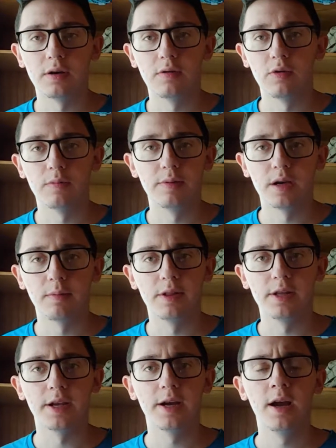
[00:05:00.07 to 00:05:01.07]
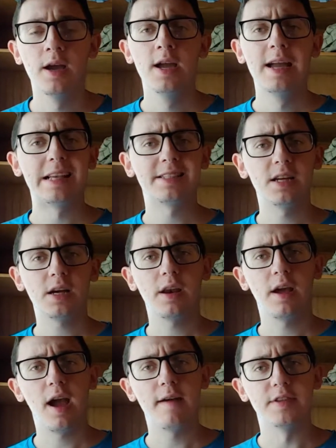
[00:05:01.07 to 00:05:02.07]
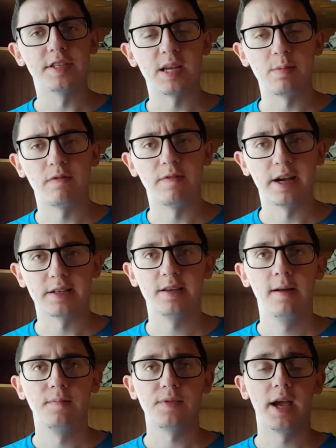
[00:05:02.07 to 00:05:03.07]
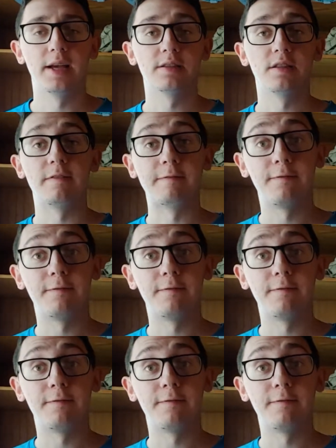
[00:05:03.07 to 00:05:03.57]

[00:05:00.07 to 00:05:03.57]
or being a millionaire, it's not going to have the same effect as the